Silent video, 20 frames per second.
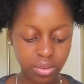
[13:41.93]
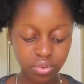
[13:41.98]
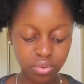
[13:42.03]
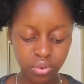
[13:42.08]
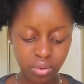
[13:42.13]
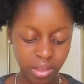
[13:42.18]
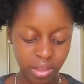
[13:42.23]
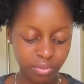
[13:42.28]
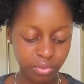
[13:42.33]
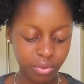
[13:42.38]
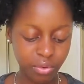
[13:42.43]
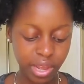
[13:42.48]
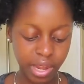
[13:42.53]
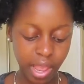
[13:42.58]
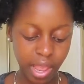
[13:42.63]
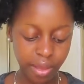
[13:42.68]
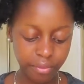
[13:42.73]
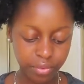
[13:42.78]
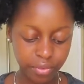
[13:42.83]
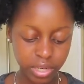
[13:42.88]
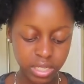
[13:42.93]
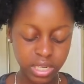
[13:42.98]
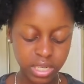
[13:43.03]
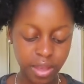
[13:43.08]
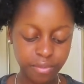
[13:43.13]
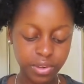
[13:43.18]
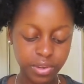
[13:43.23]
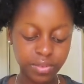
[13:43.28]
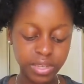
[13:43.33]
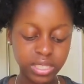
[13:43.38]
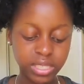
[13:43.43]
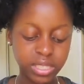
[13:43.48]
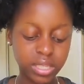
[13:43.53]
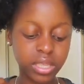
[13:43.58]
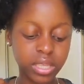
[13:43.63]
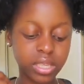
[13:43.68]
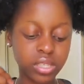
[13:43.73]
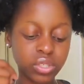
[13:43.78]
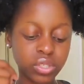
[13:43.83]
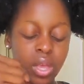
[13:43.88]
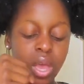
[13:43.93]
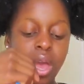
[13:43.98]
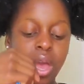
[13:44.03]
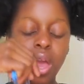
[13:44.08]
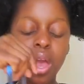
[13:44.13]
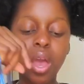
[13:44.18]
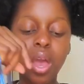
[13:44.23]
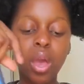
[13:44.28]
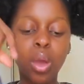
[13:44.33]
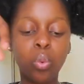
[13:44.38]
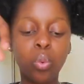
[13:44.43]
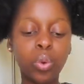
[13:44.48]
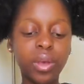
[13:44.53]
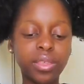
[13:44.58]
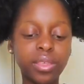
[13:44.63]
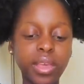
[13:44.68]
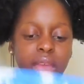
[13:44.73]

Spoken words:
no, everyone have it. I've never seen this with